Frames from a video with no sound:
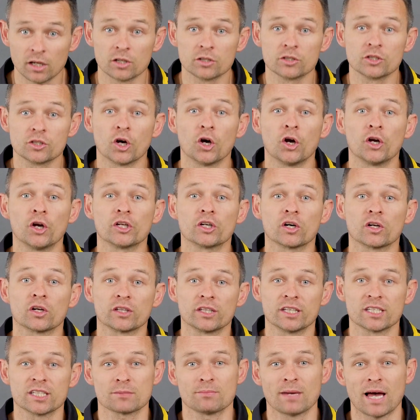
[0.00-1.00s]
Turning on
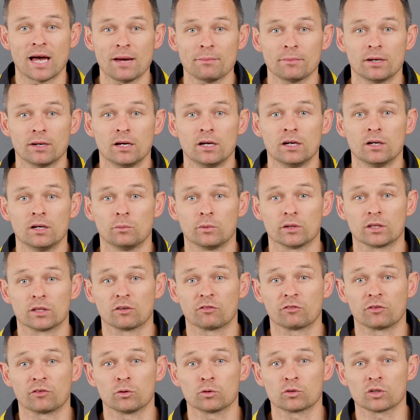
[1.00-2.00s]
this map with a
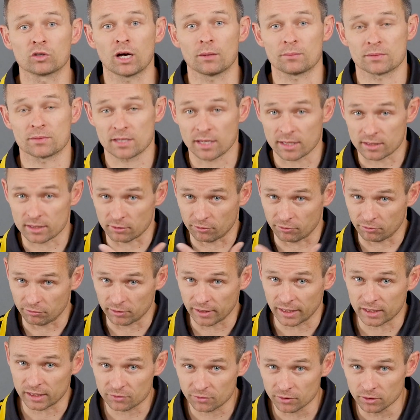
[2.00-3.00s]
fuel type set to
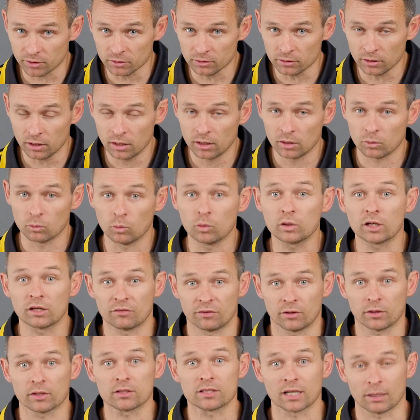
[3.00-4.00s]
Flex Fuel will give
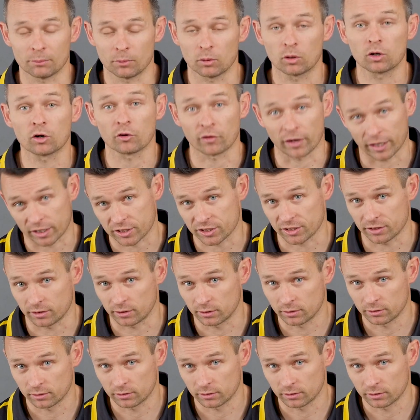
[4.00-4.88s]
you a double correction.